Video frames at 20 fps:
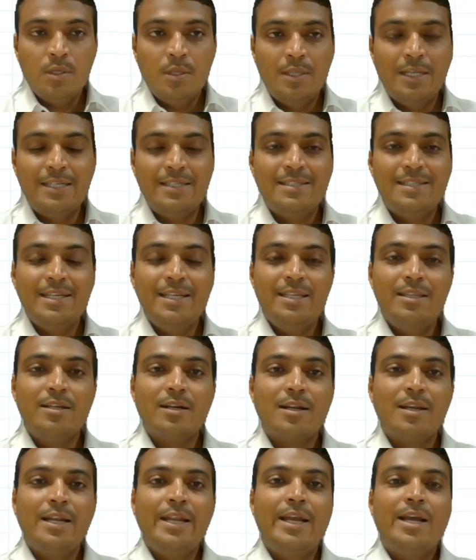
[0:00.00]
Let's see
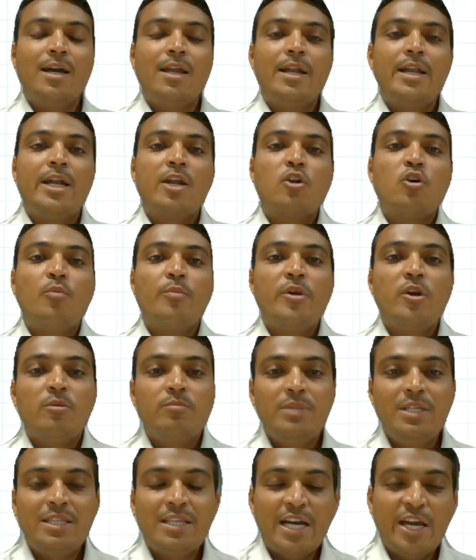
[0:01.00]
the clinical anatomy
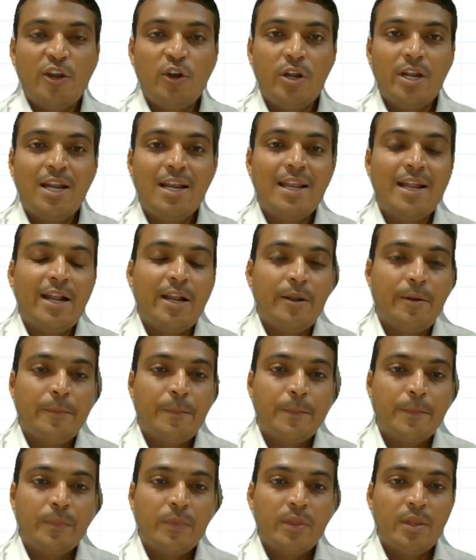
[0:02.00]
of the thyroid gland.
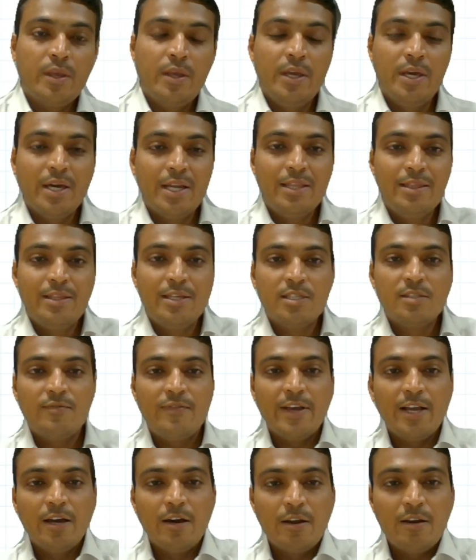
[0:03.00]
Here in this
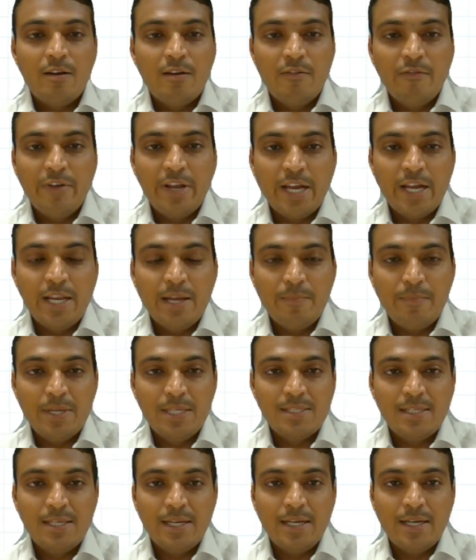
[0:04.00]
figure, we can
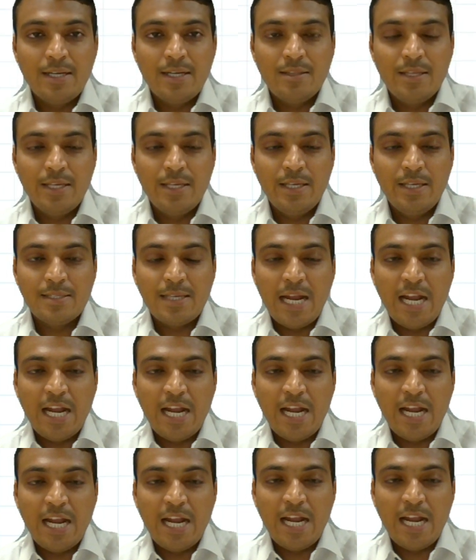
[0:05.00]
appreciate the
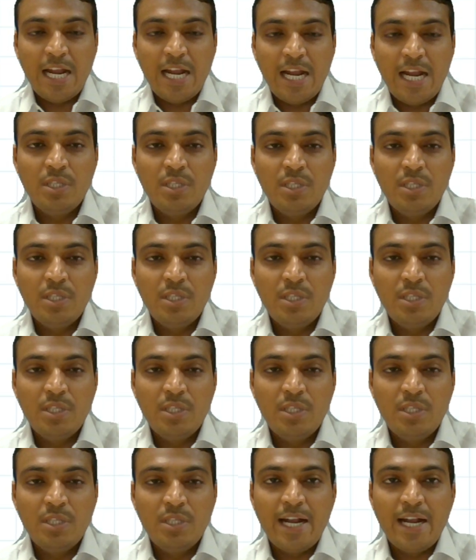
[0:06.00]
side view of the
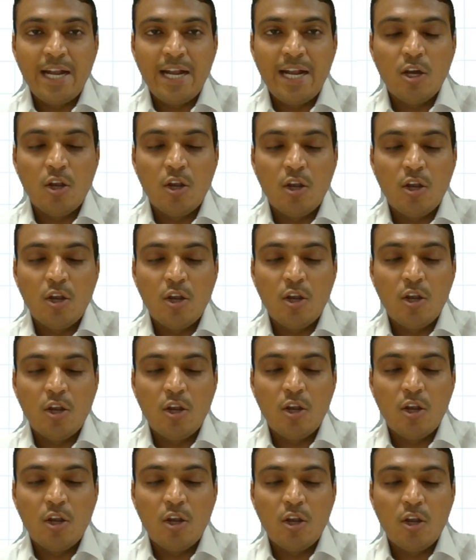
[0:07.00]
thyroid gland along with the
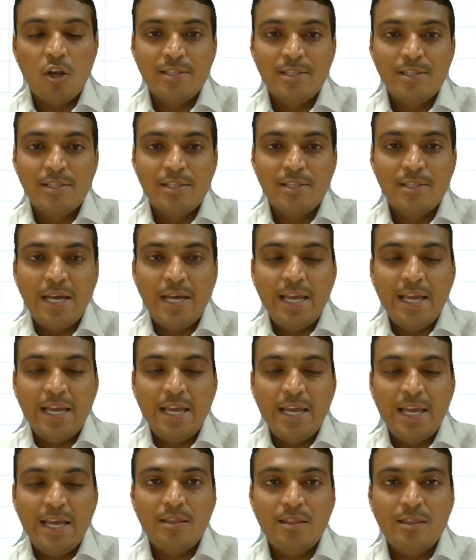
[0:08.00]
arterial supply
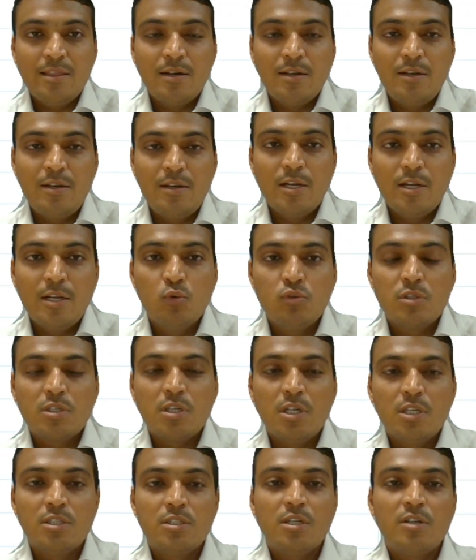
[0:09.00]
and the nerves
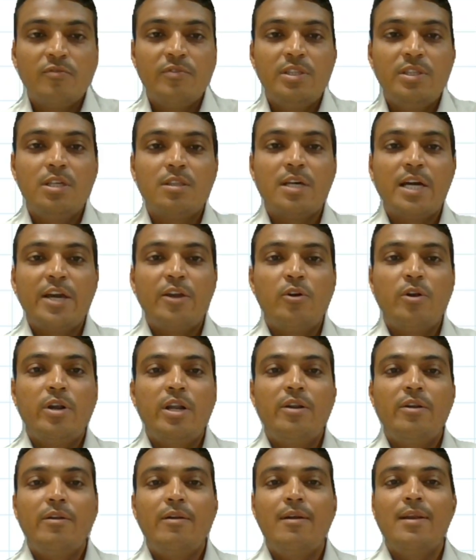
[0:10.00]
concerned with the
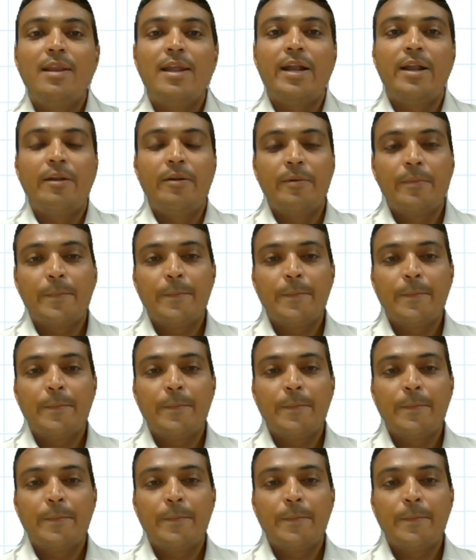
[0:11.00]
thyroid gland.